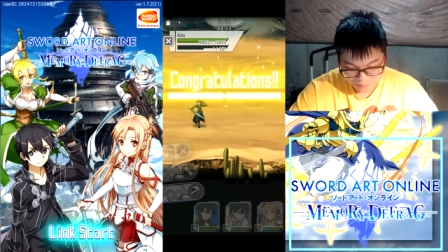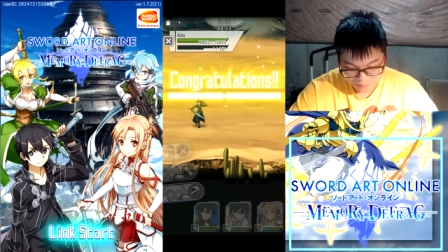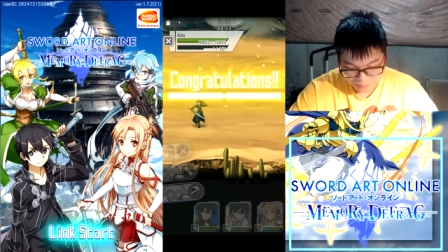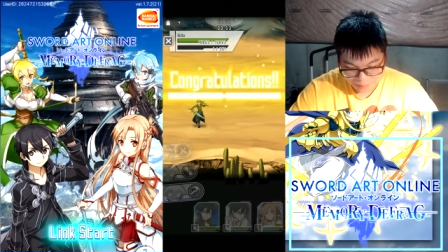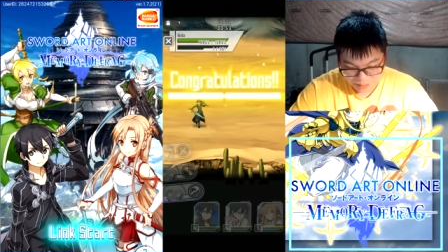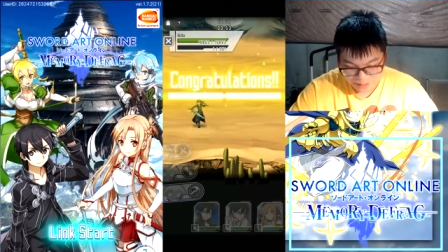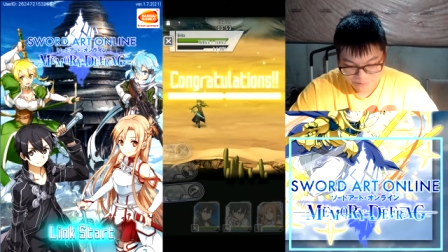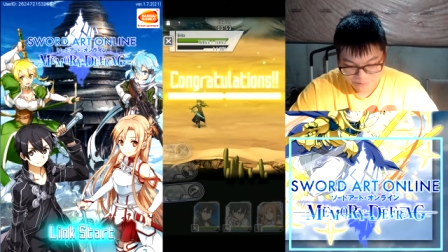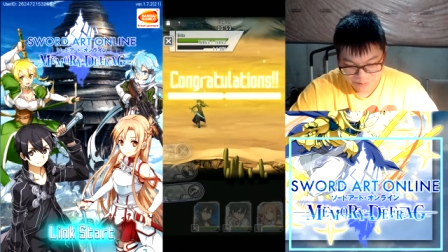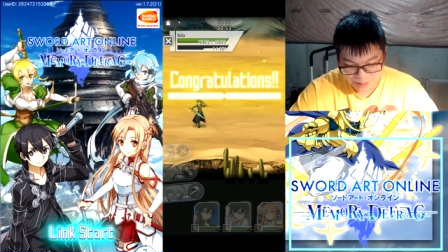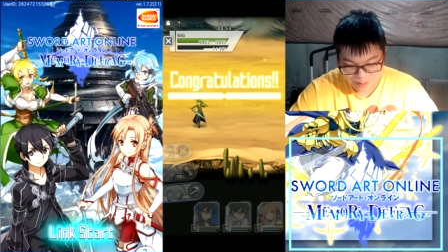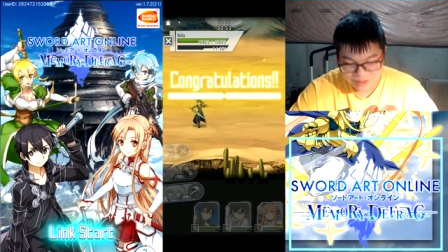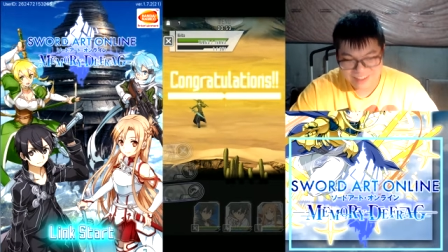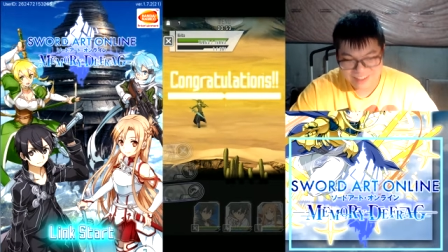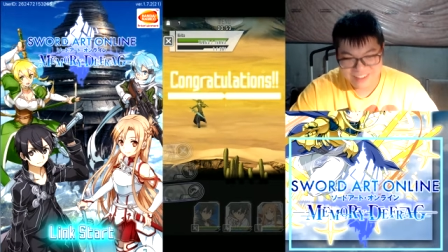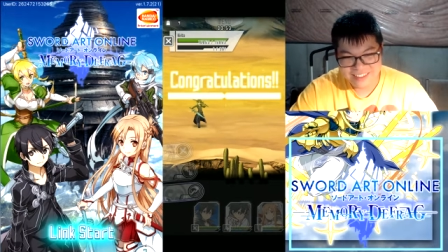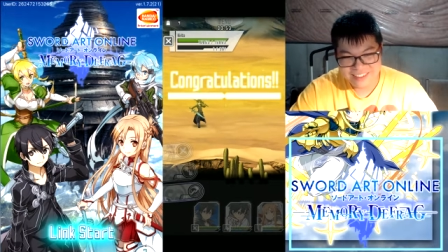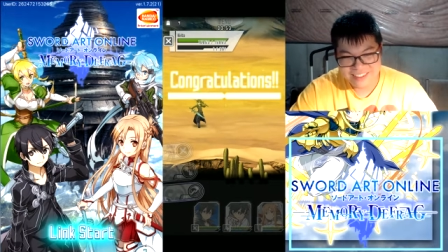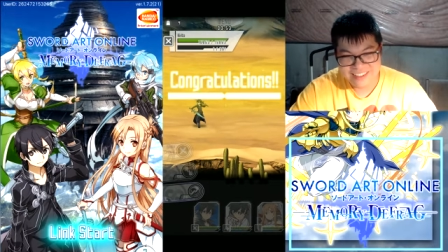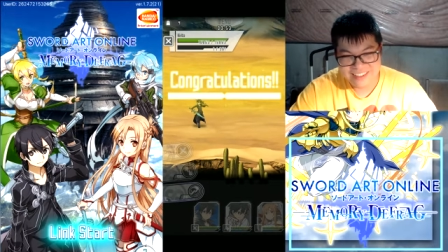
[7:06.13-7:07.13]
By far,
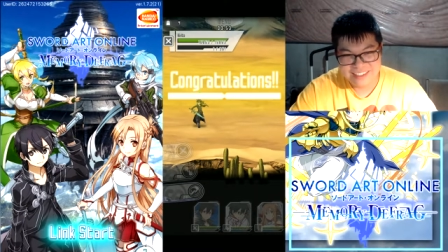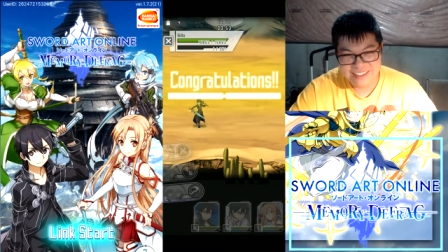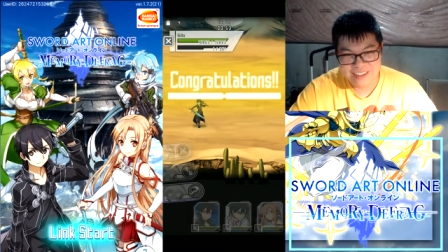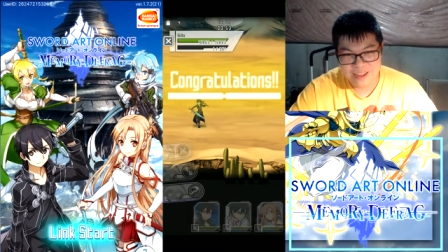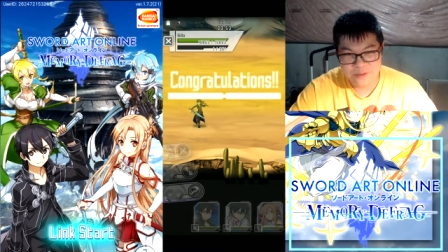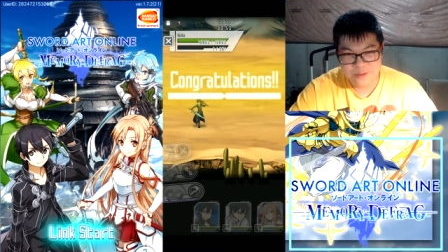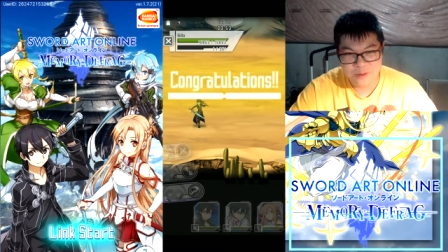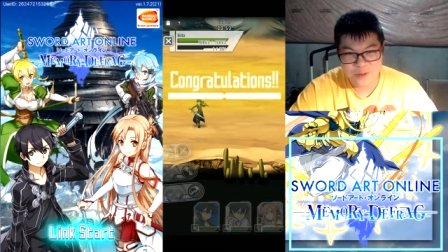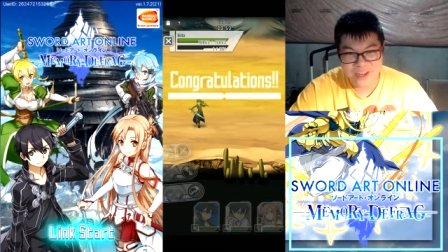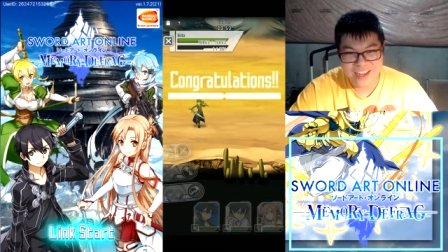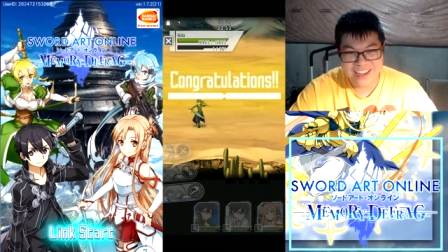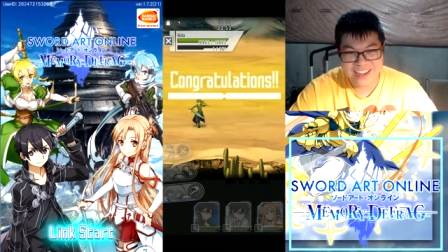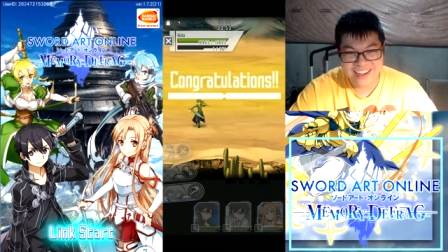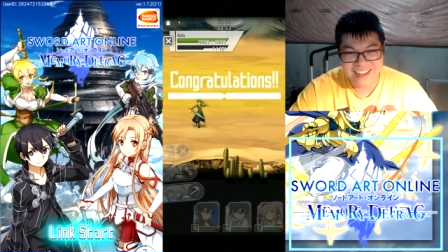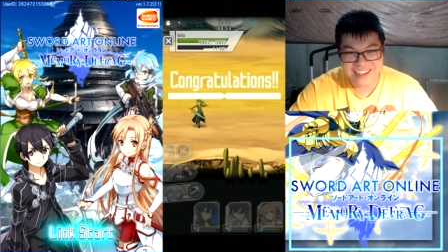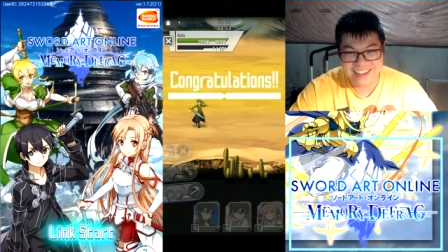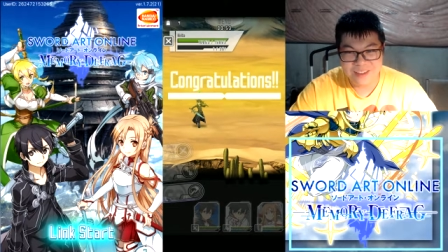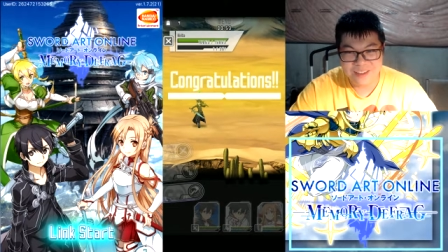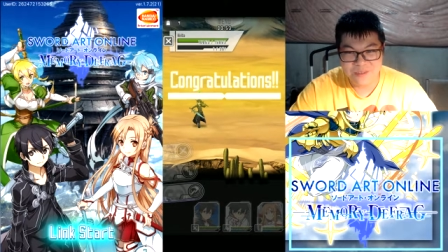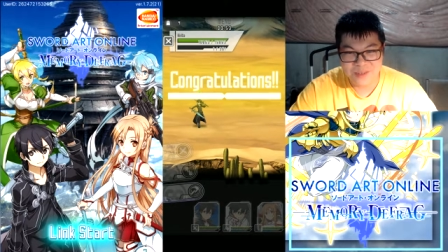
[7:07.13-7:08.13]
level
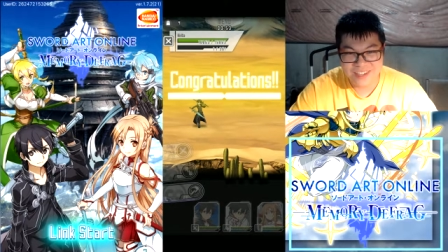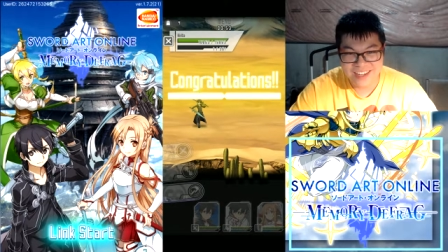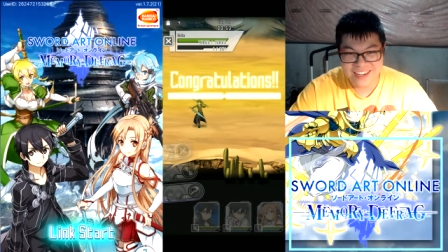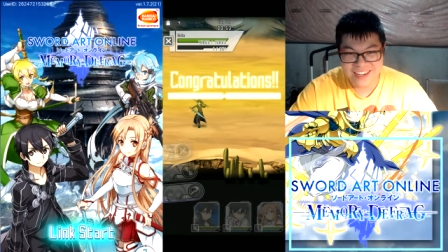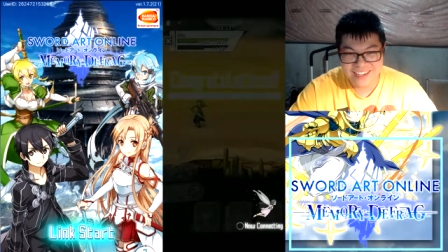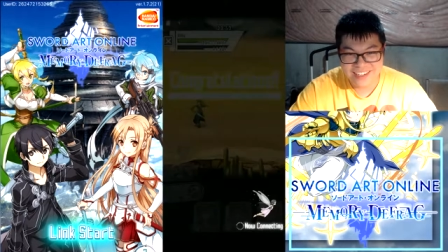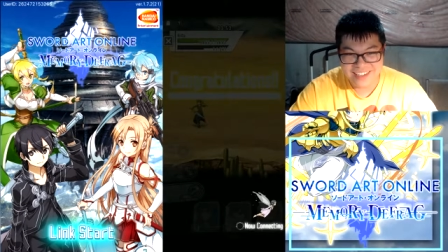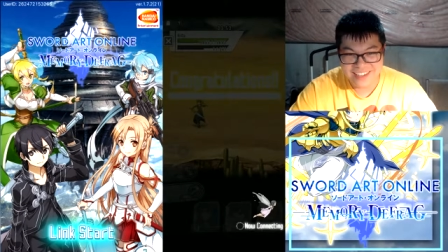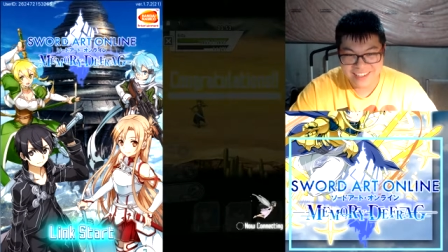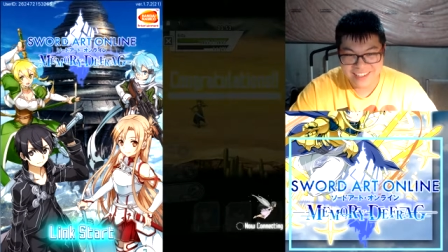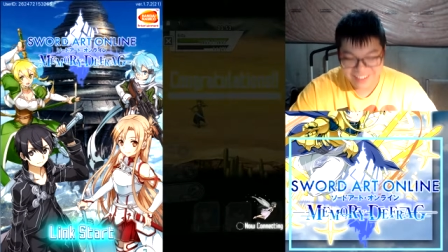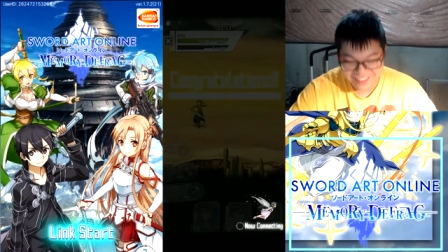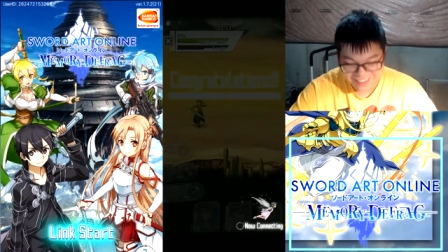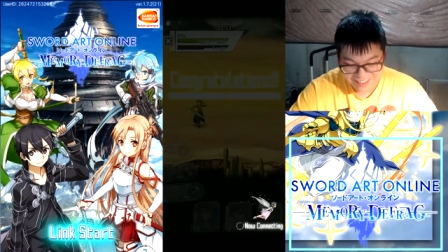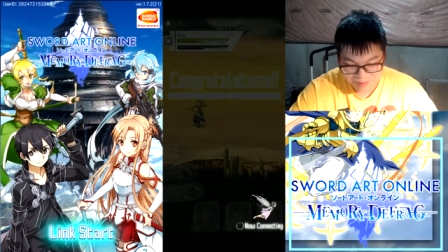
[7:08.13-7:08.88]
80, level 90